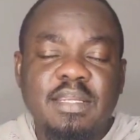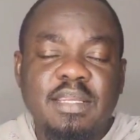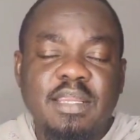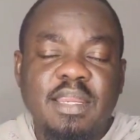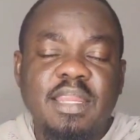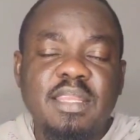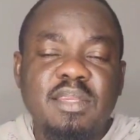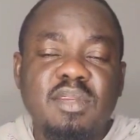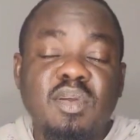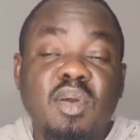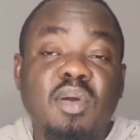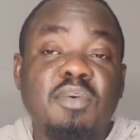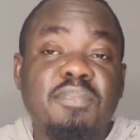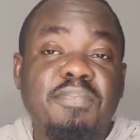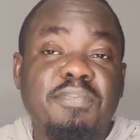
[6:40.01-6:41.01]
grade
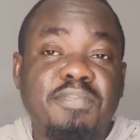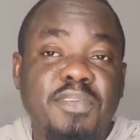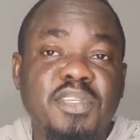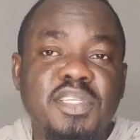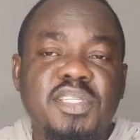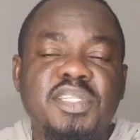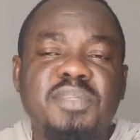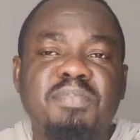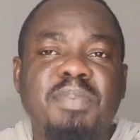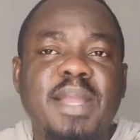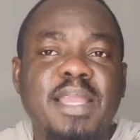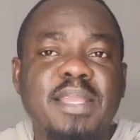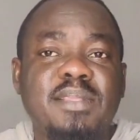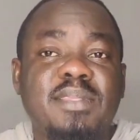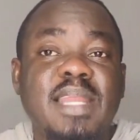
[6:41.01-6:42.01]
of fish.
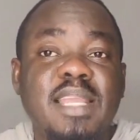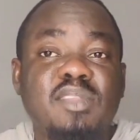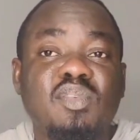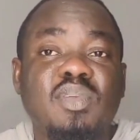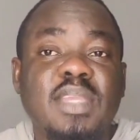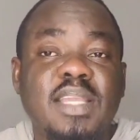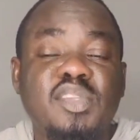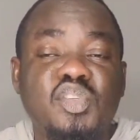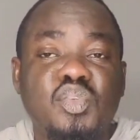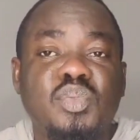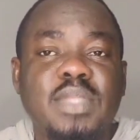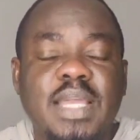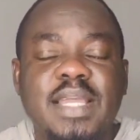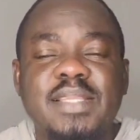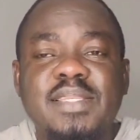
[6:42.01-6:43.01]
Try to get
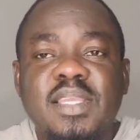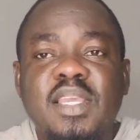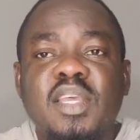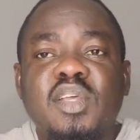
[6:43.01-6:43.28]
shooters.